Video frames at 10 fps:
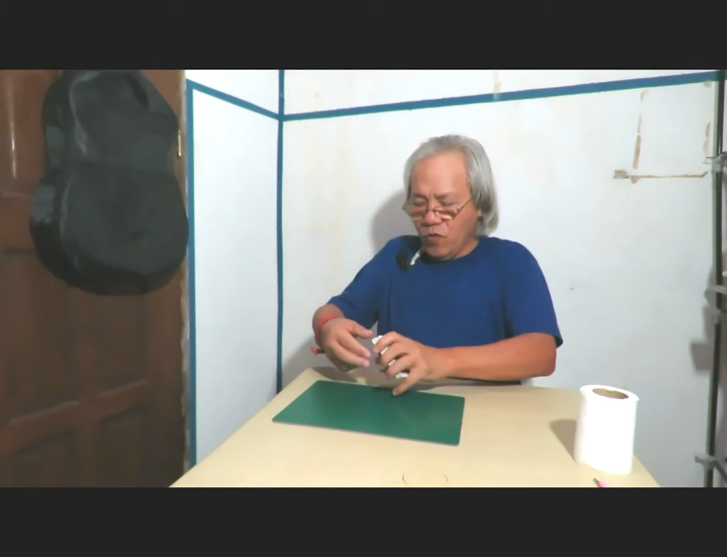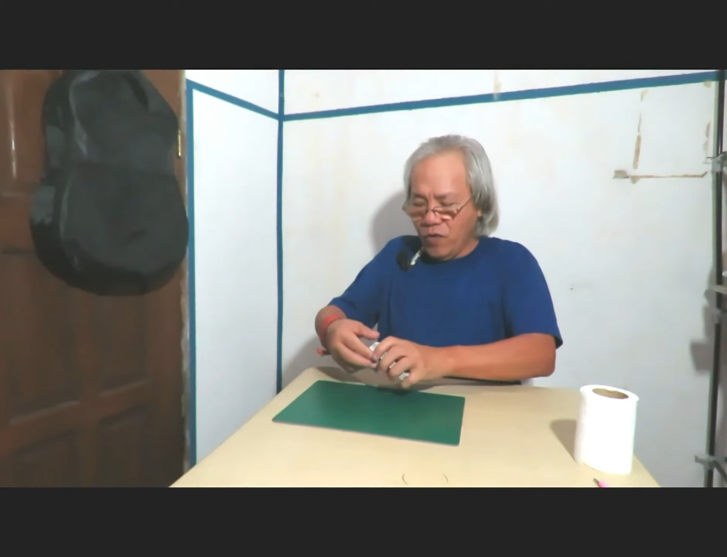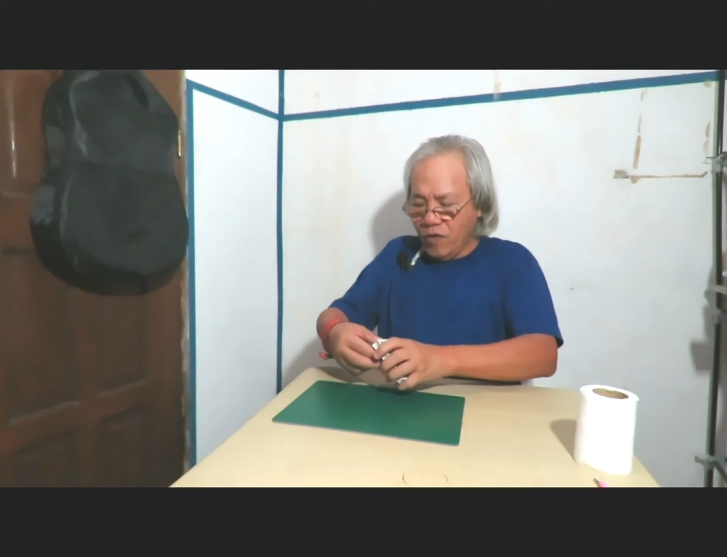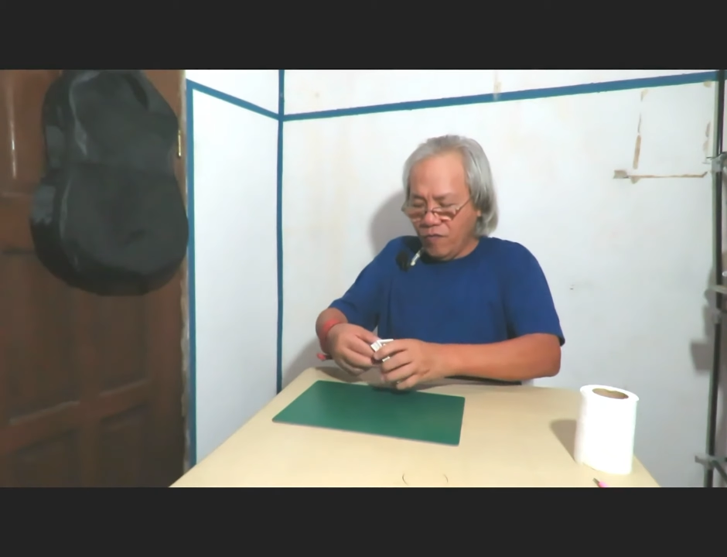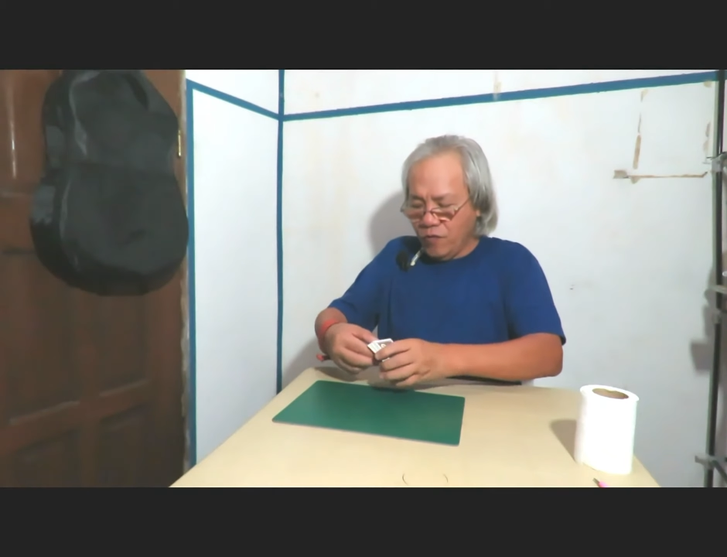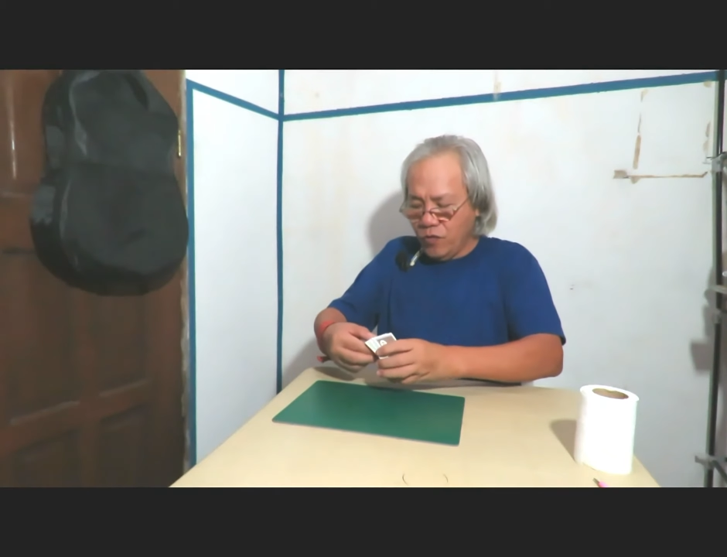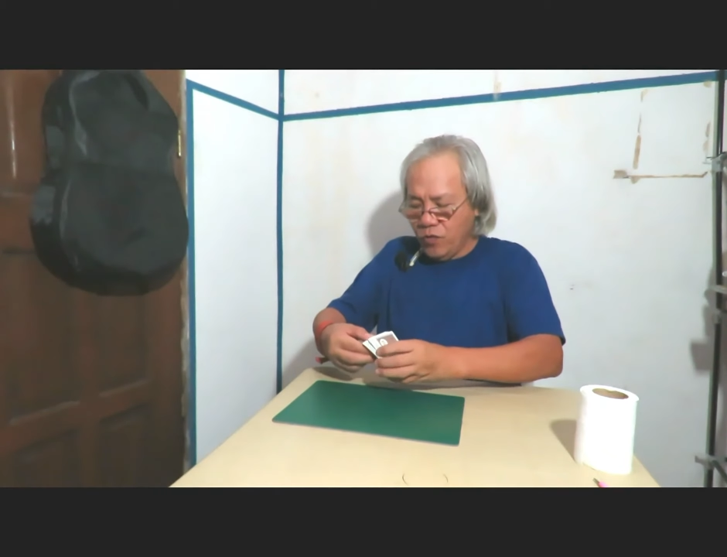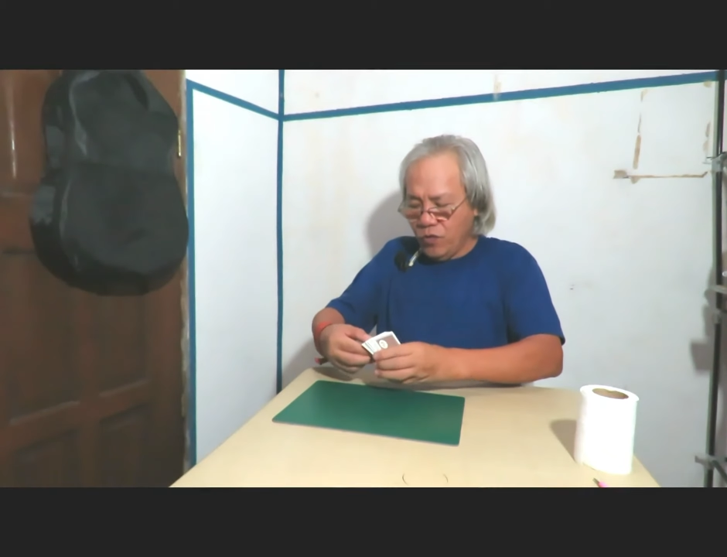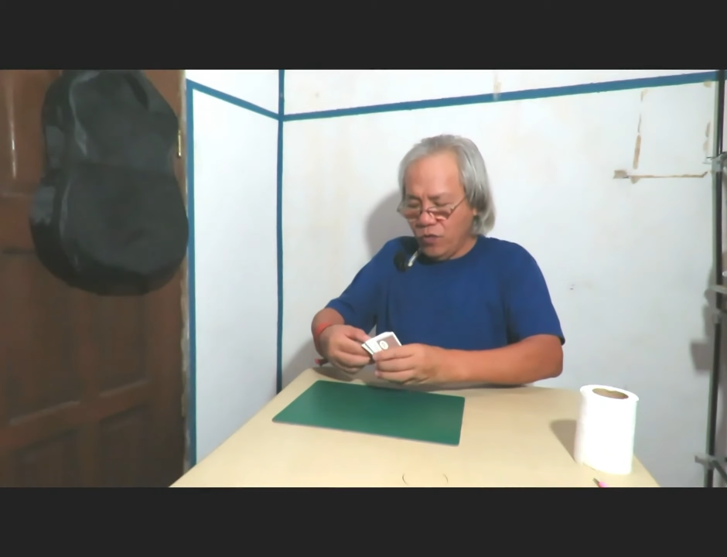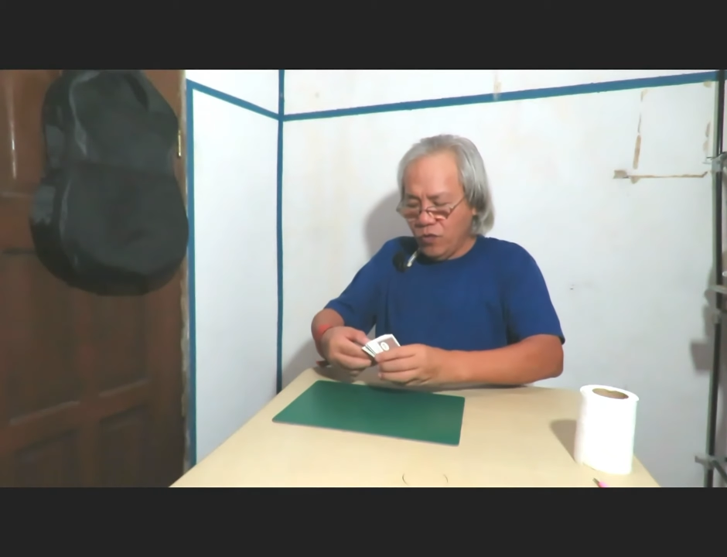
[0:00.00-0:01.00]
we have
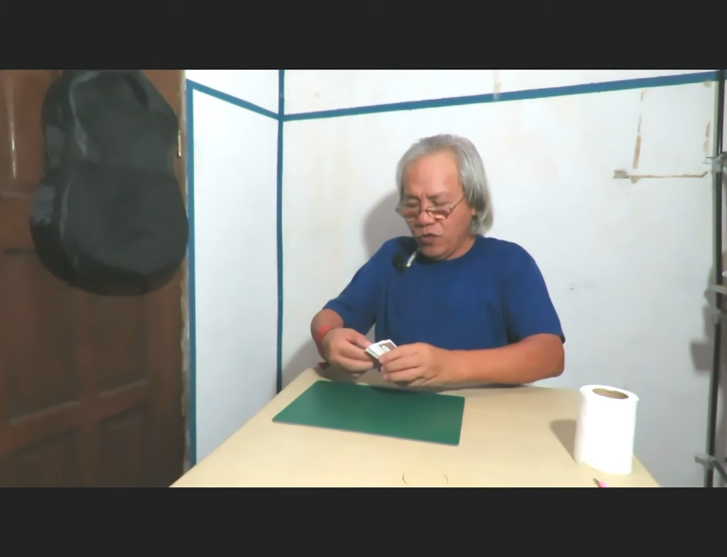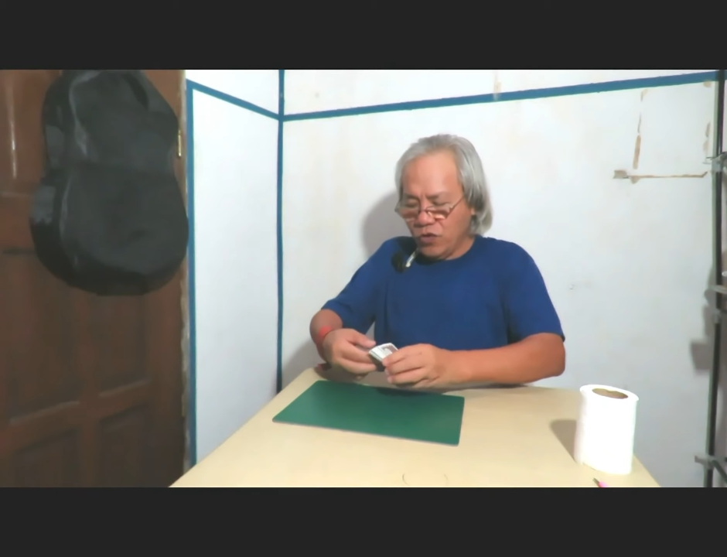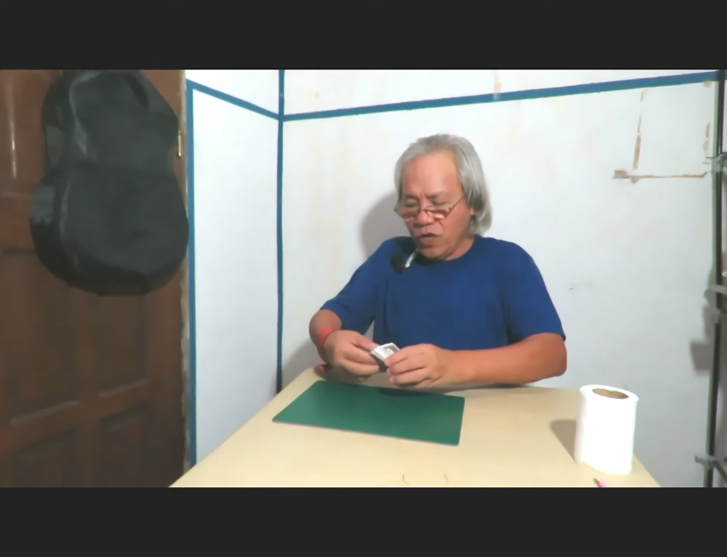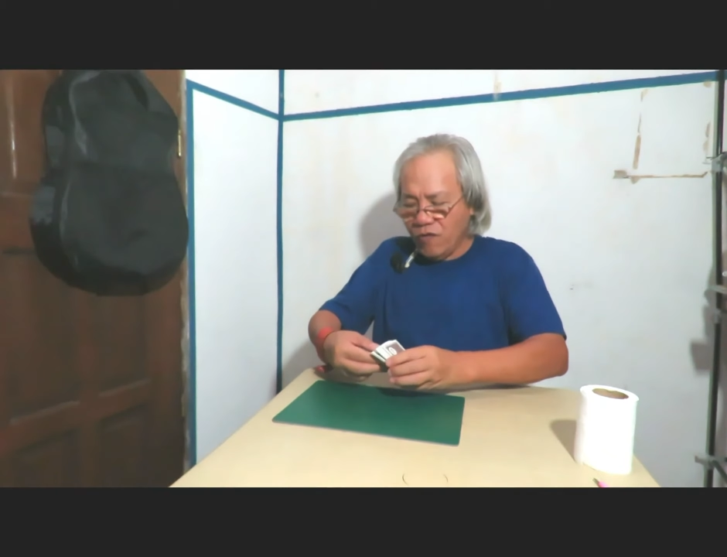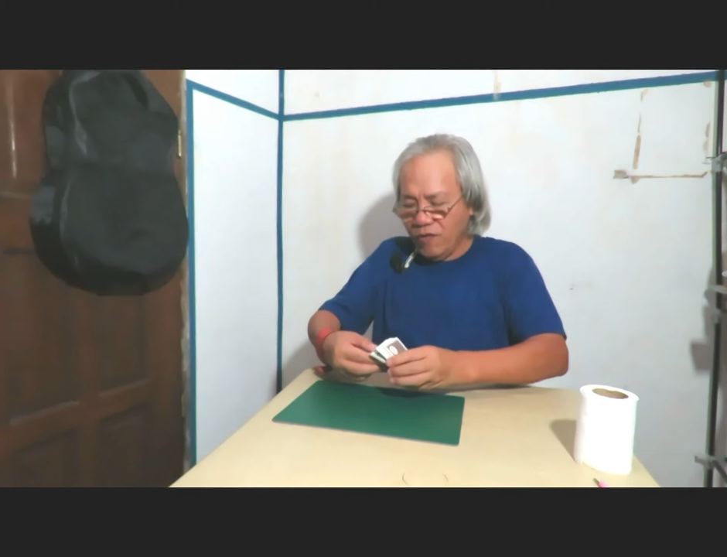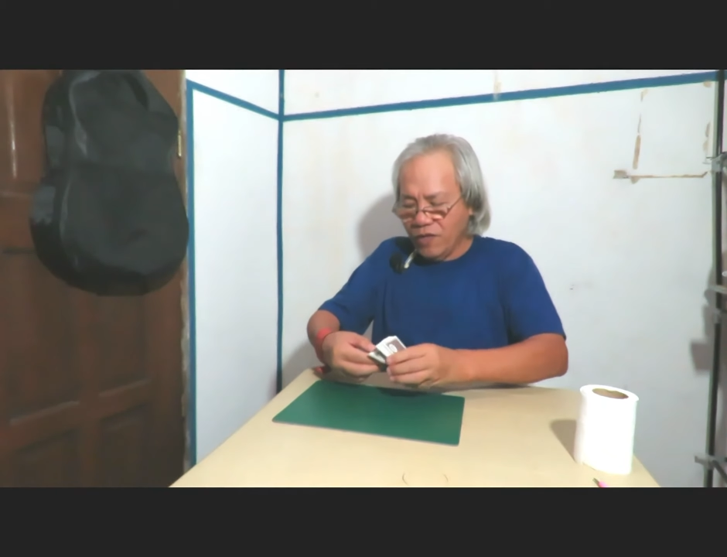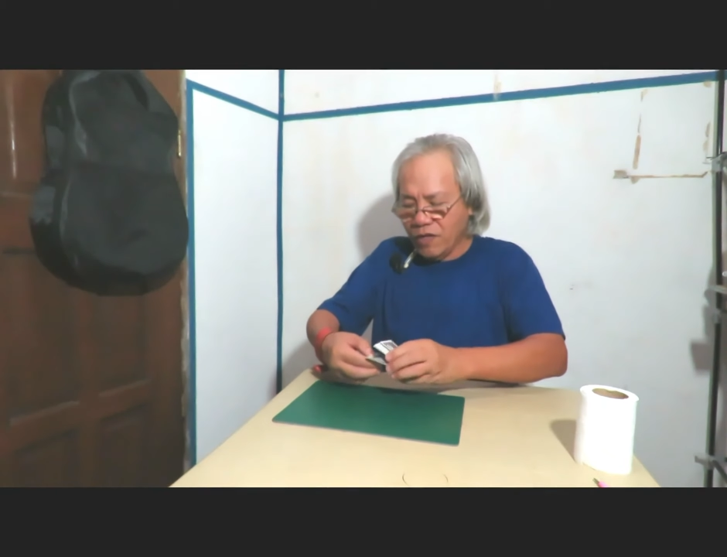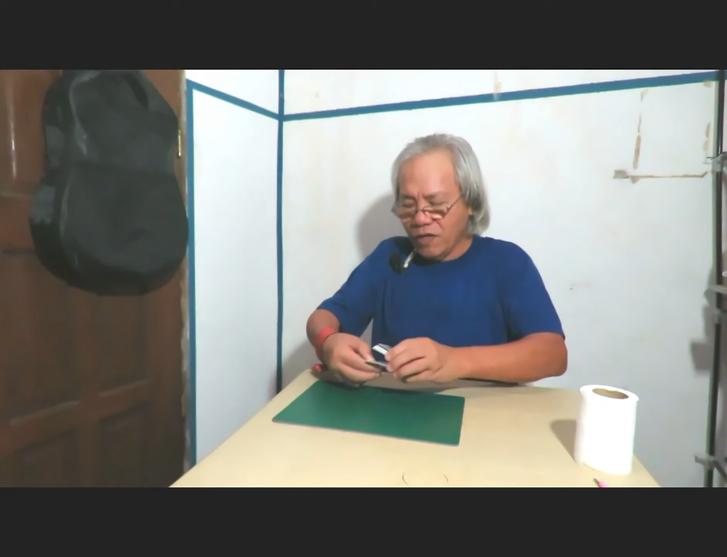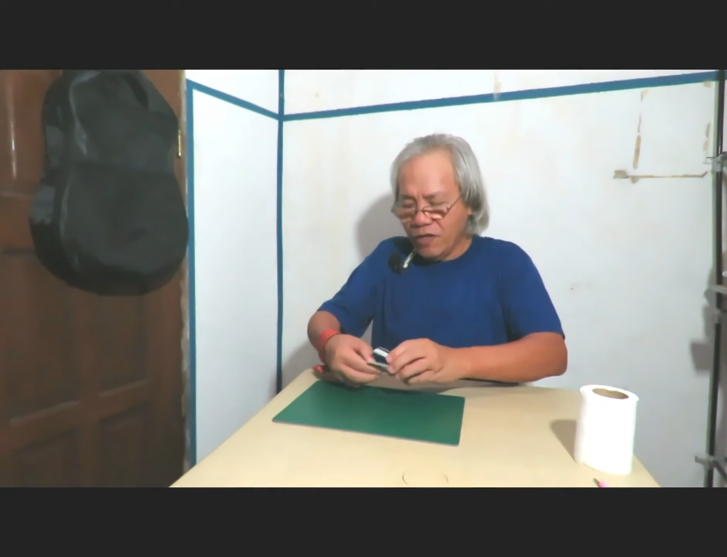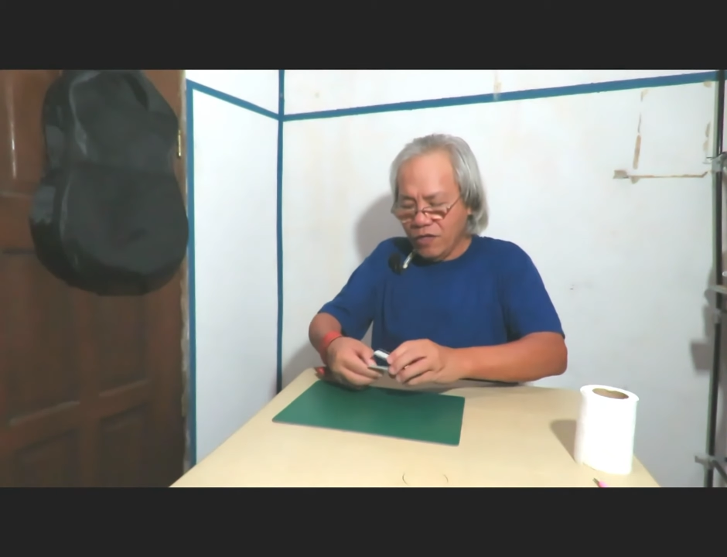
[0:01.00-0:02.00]
to shuffle the
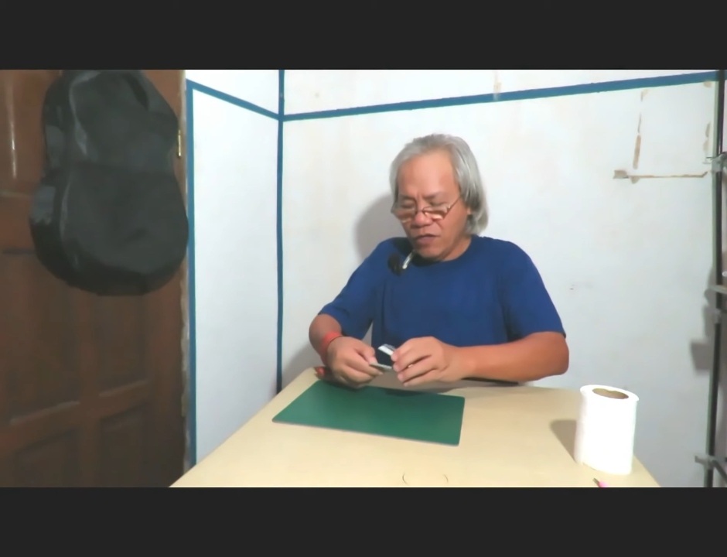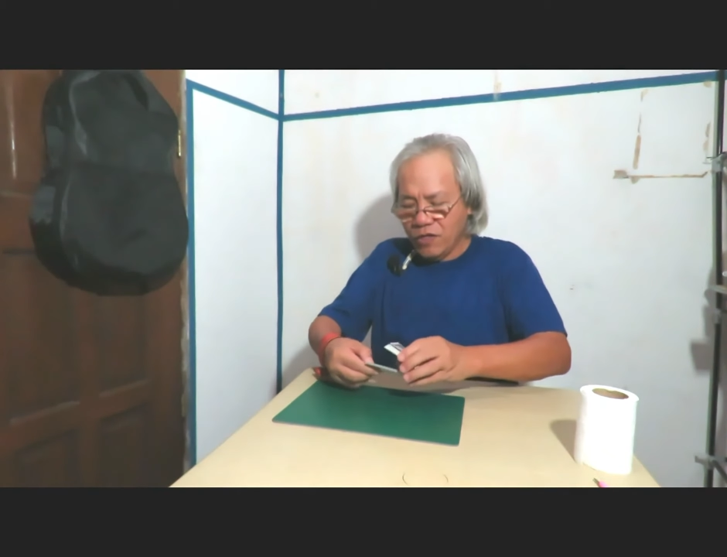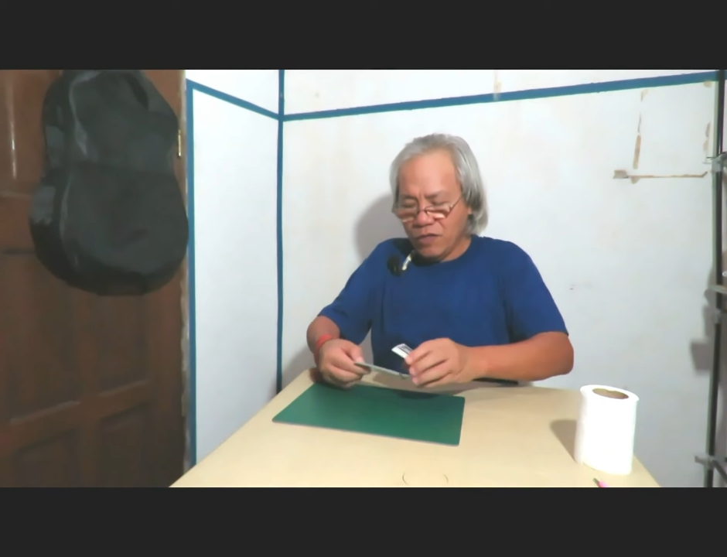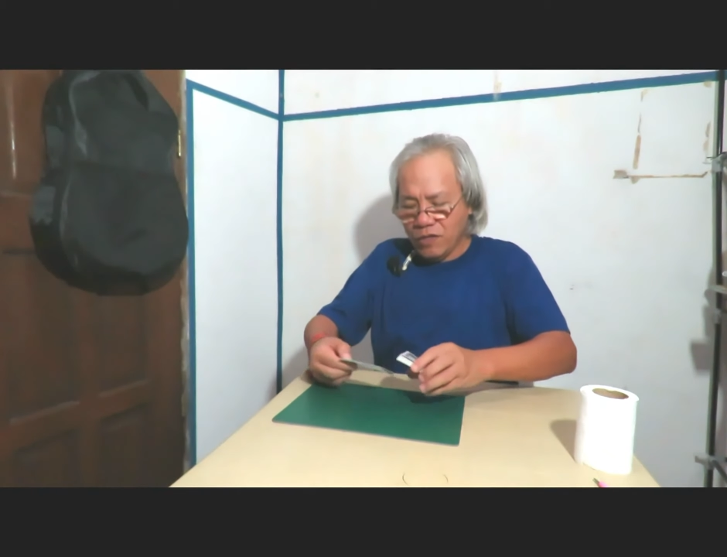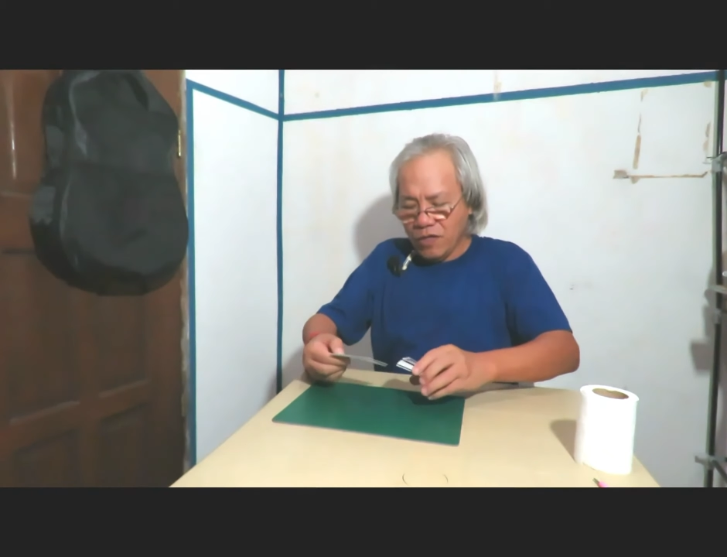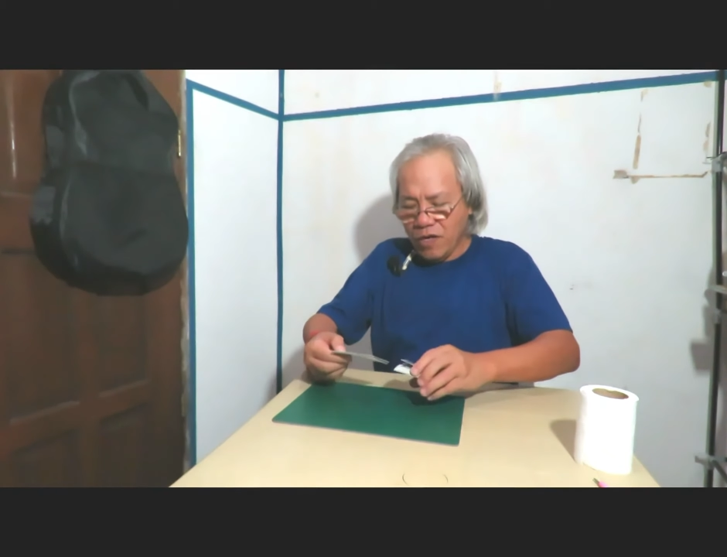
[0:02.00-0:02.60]
cards.